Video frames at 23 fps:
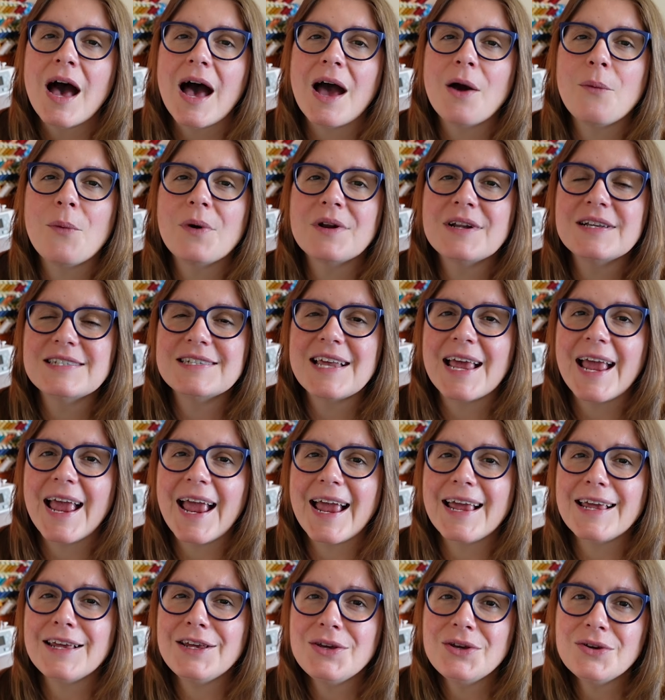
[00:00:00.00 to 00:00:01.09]
I want to
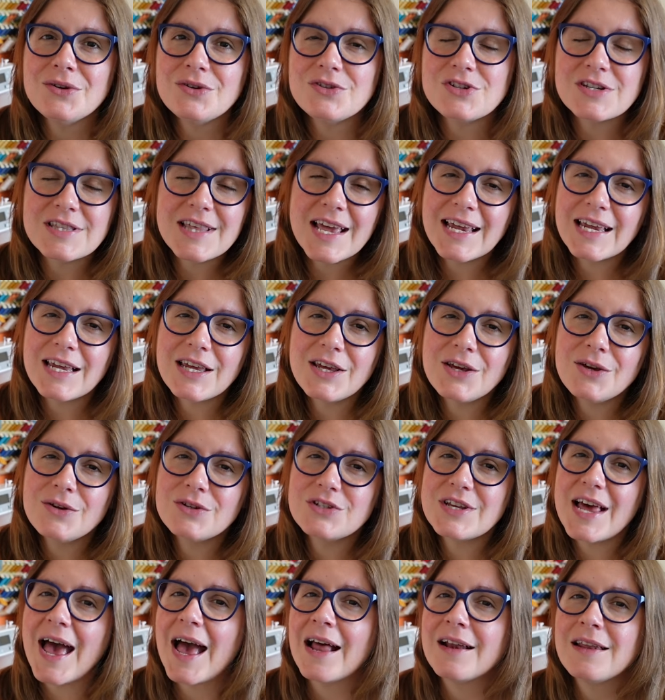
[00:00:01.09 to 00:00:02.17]
say a huge thank you
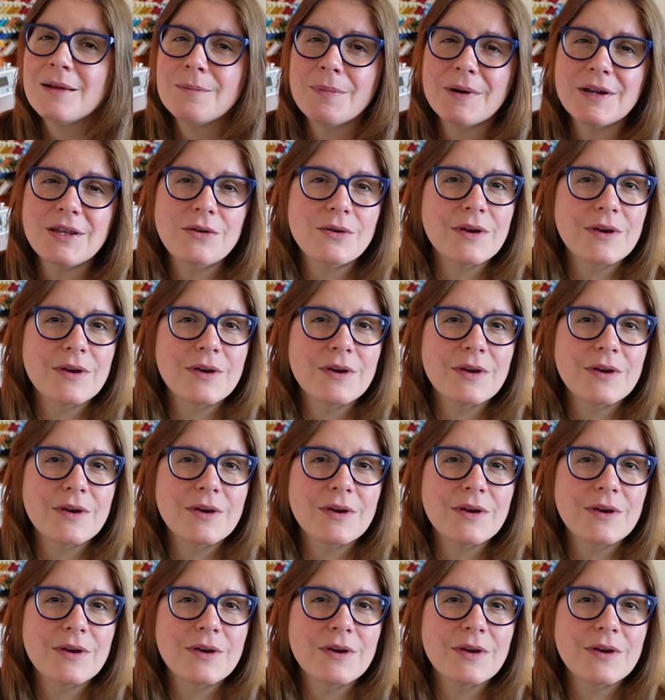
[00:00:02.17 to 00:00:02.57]
to anybody